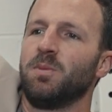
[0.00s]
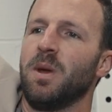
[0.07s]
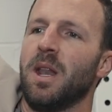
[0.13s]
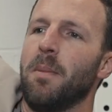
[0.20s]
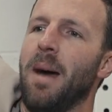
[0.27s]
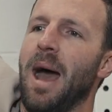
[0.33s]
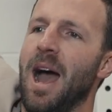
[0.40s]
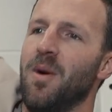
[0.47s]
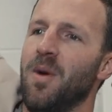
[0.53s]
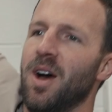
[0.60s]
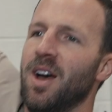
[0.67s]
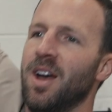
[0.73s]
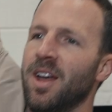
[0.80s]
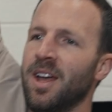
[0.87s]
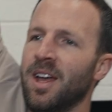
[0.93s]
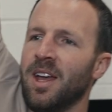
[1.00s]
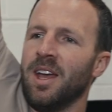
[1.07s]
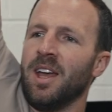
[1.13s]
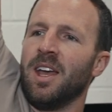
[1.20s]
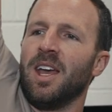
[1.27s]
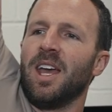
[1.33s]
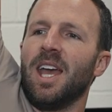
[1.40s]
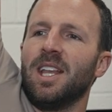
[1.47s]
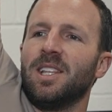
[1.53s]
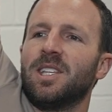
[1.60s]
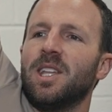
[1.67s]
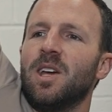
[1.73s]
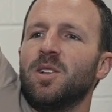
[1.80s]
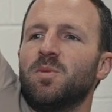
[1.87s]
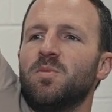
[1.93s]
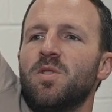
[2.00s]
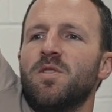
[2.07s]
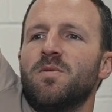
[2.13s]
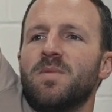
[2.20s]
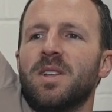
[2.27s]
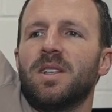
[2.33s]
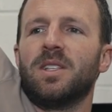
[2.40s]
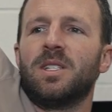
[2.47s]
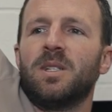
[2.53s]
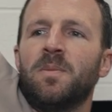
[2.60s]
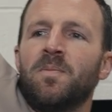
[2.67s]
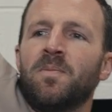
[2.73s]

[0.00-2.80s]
bit of power into those movements.